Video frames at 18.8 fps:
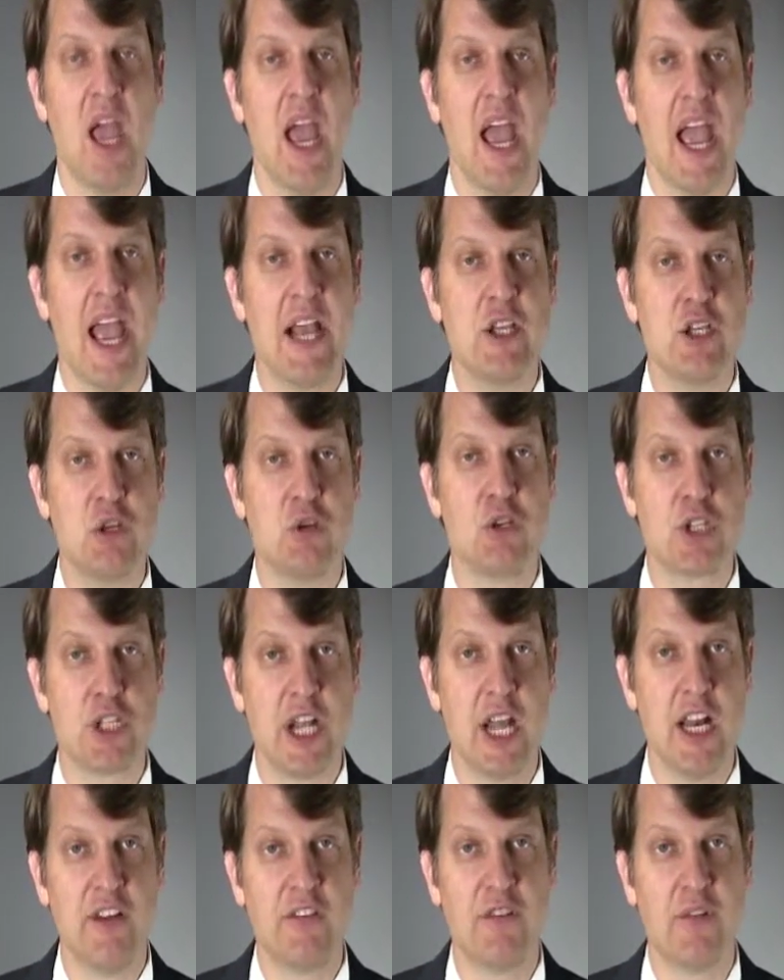As you
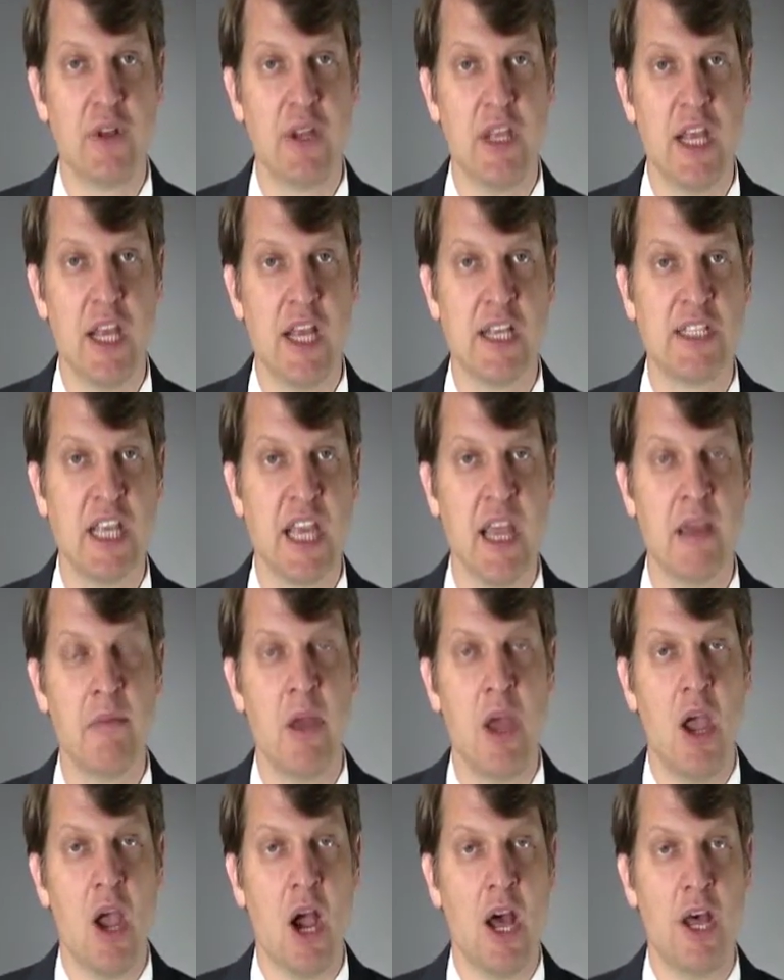study for the exam,
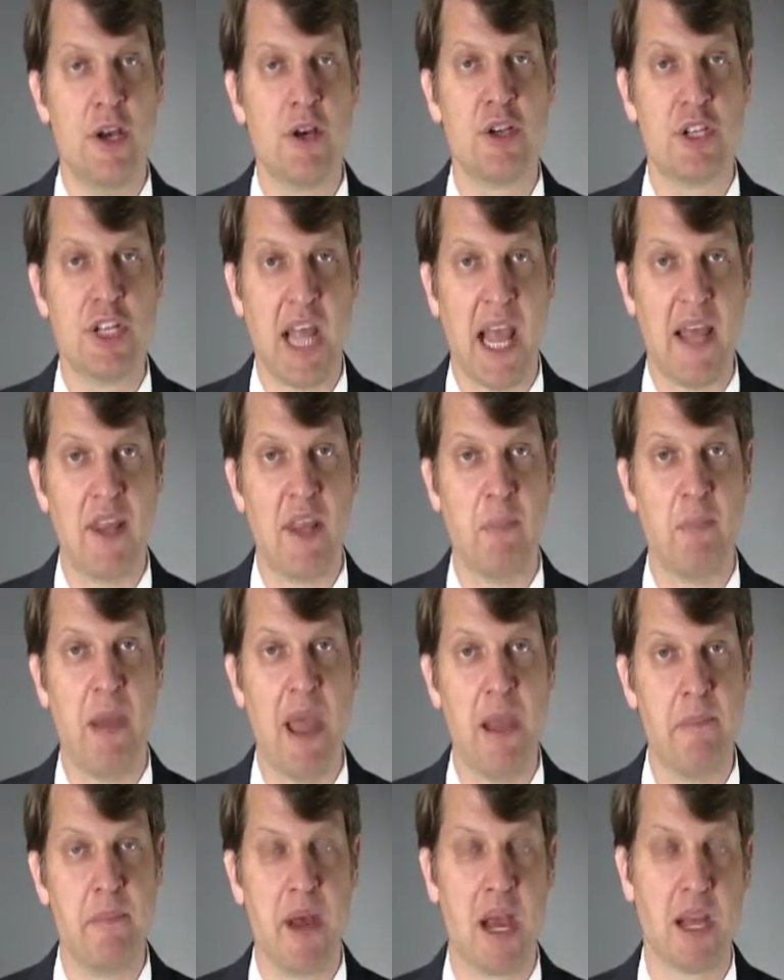understand the
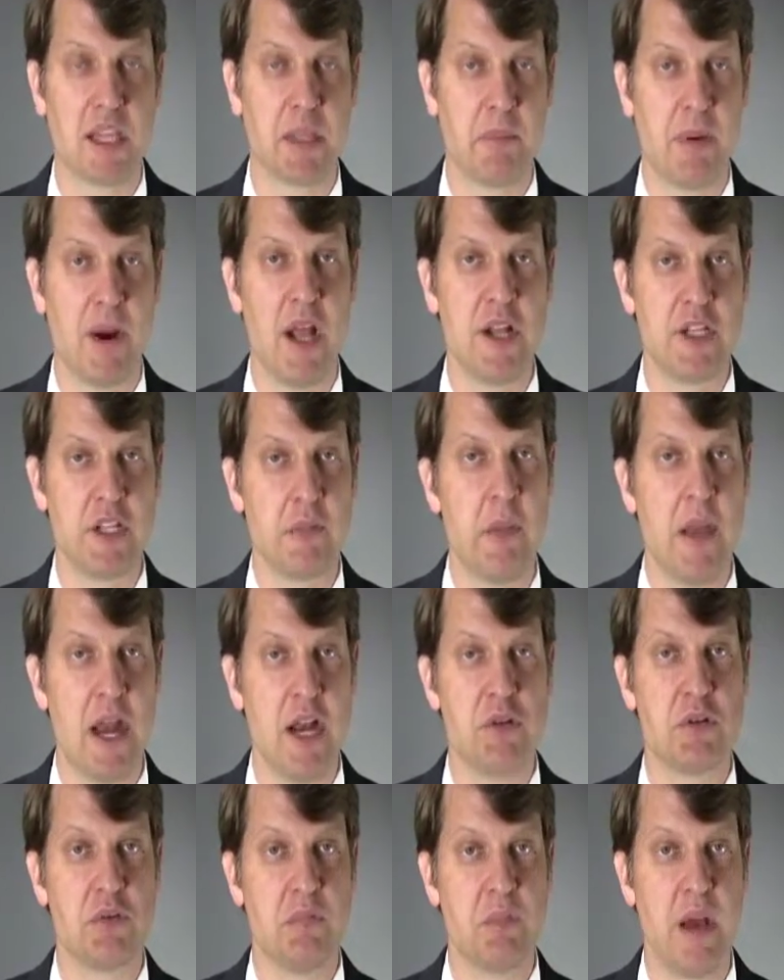PMBOK, the Project
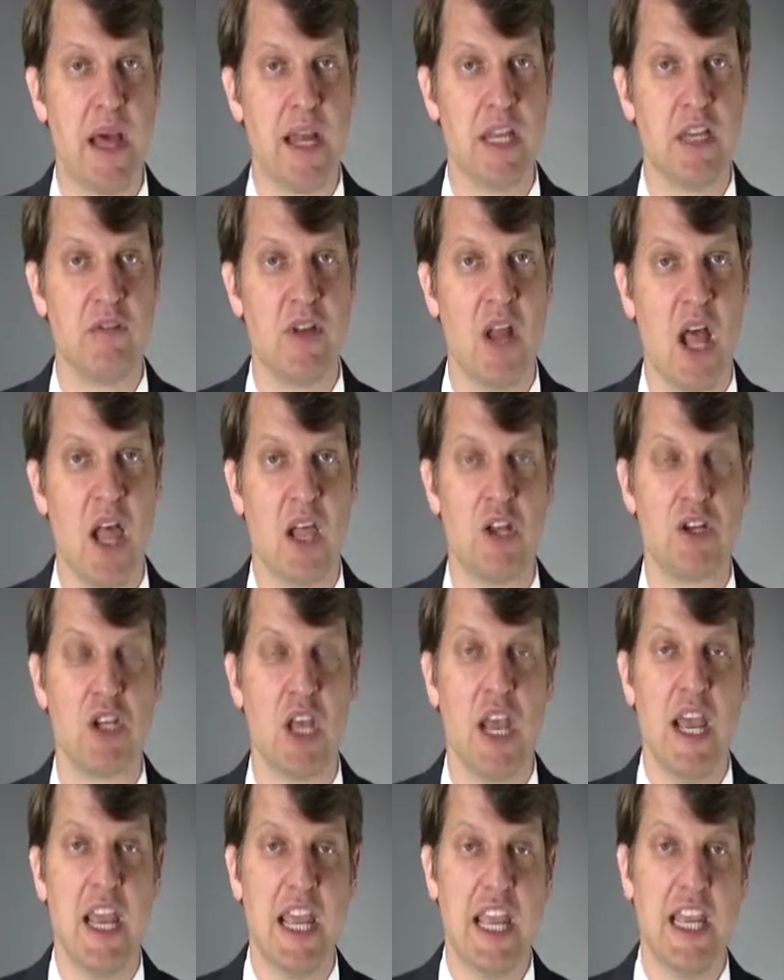Management Body of Knowledge,
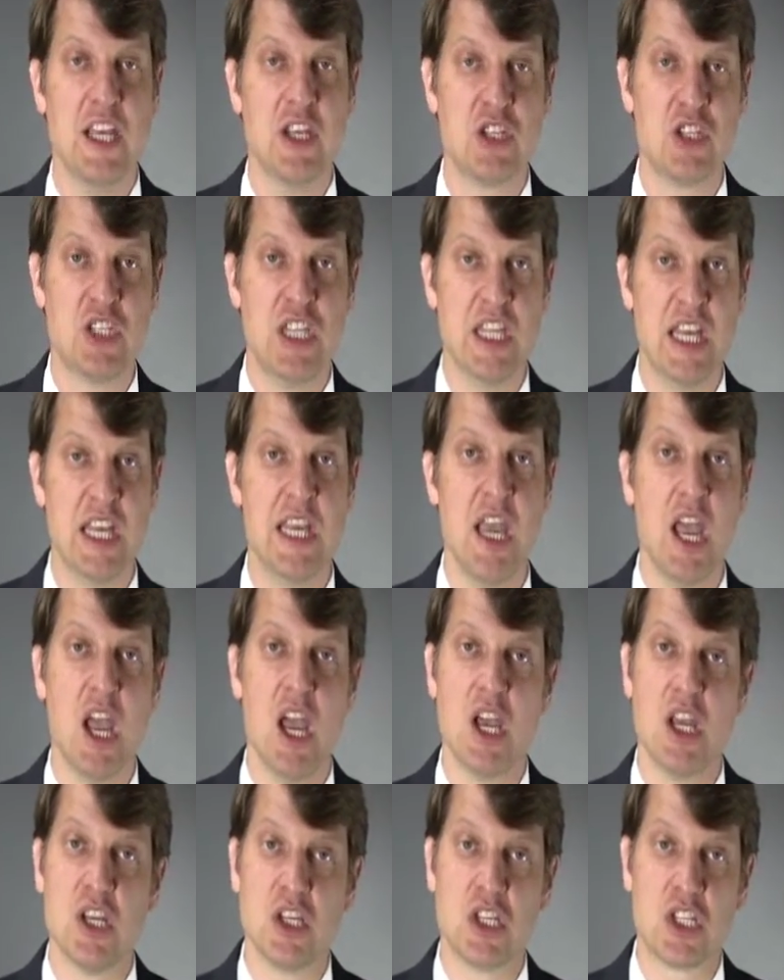is the
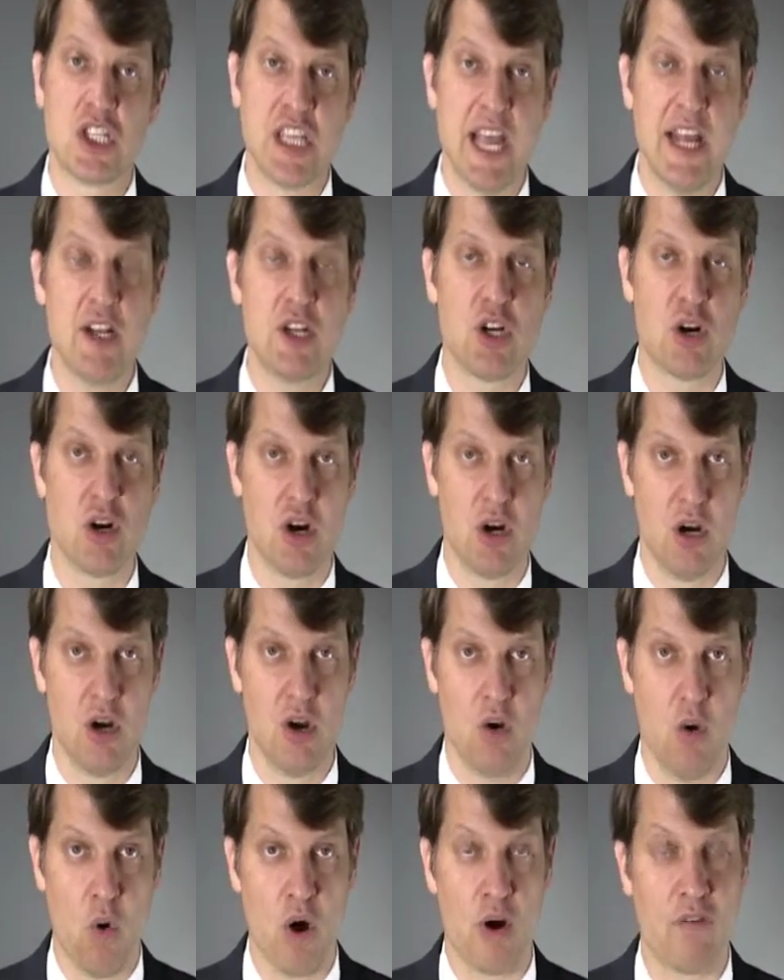center
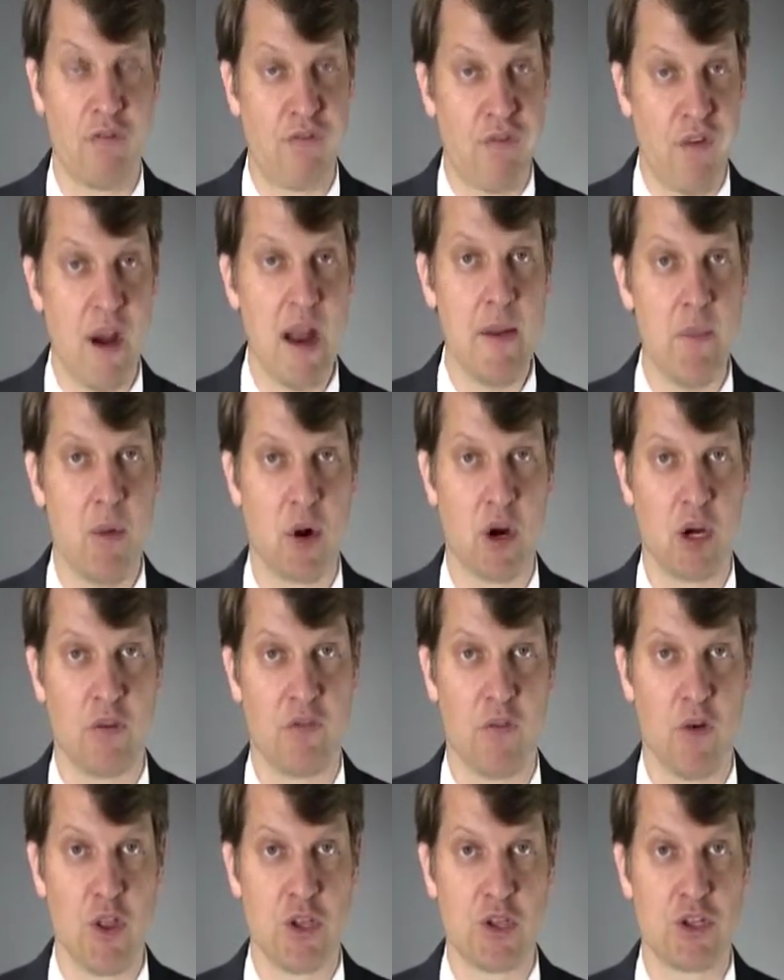or framework
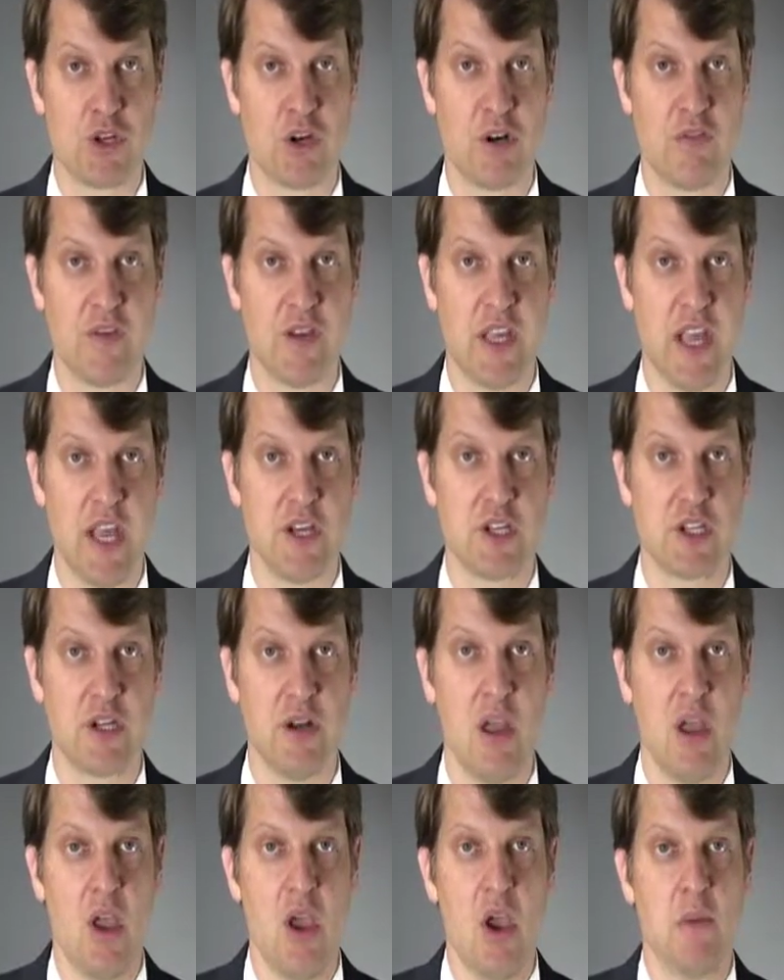for the certification,
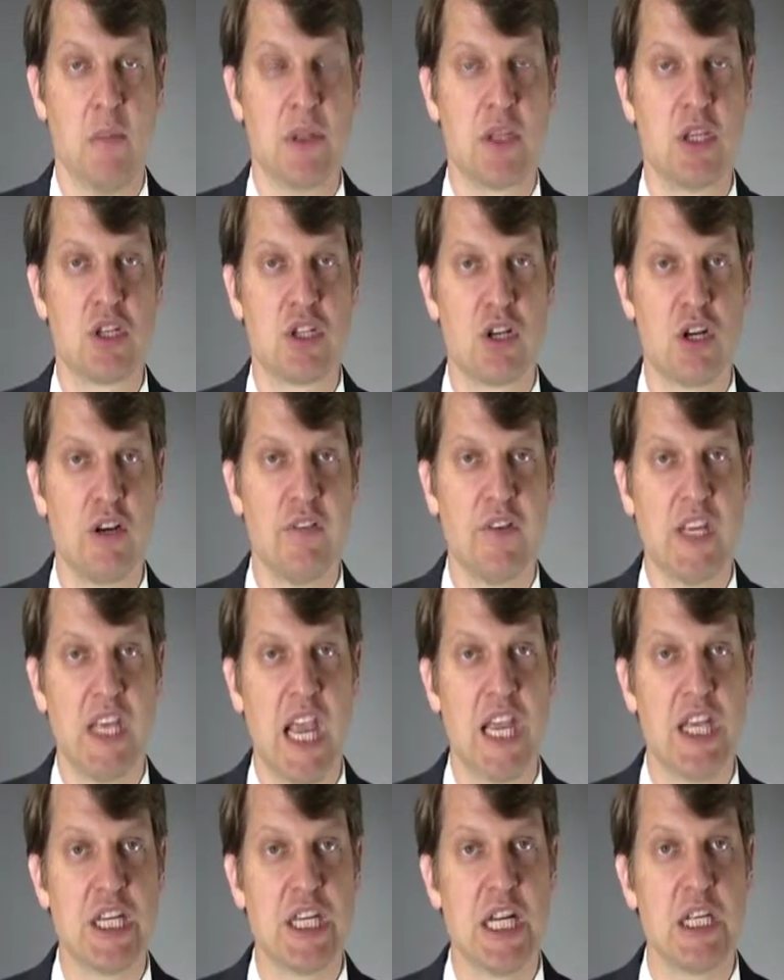but the
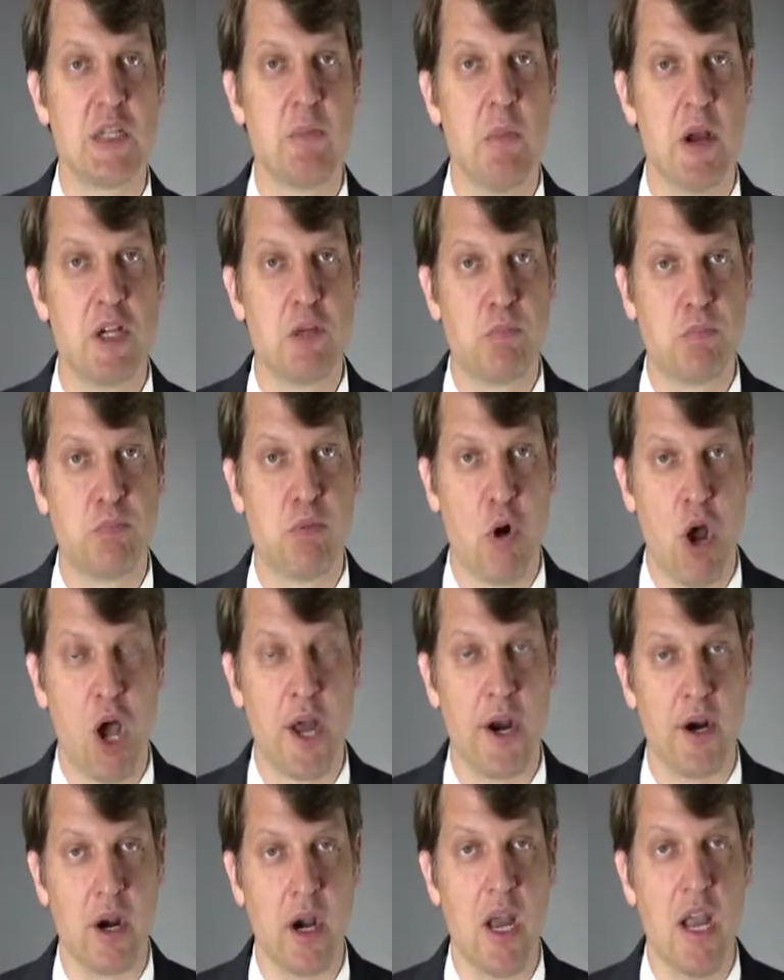certification is much
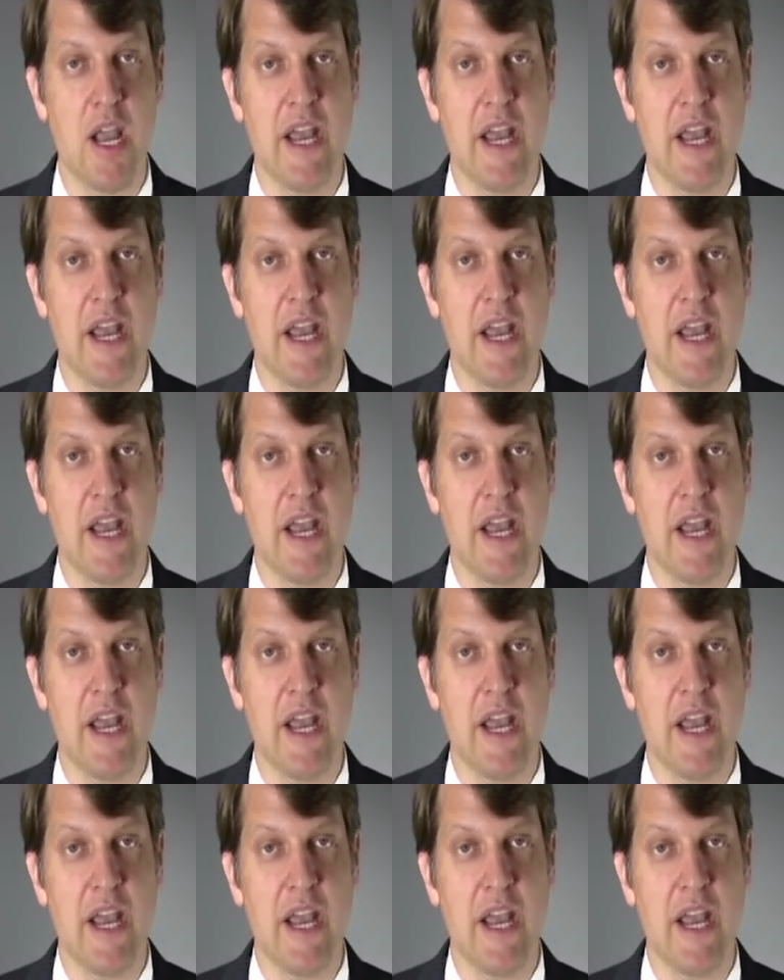broader.